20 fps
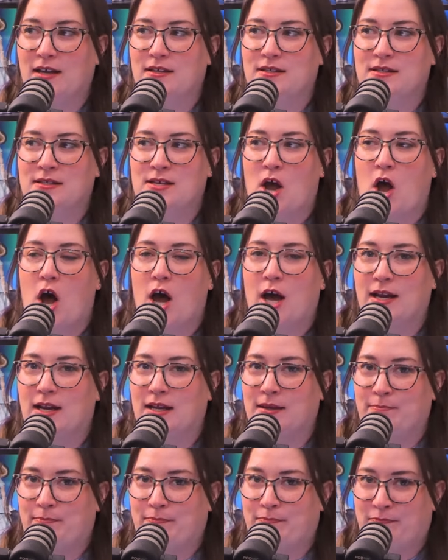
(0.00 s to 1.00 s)
No, it's it... on
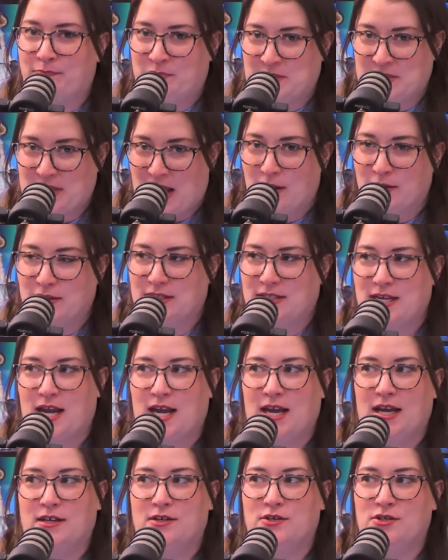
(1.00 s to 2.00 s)
a... soundstage.
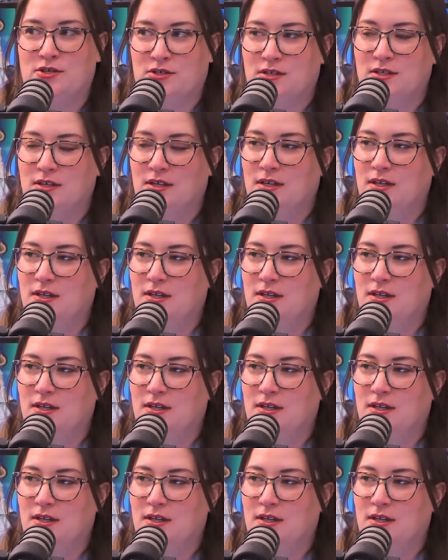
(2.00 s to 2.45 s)
It was yeah,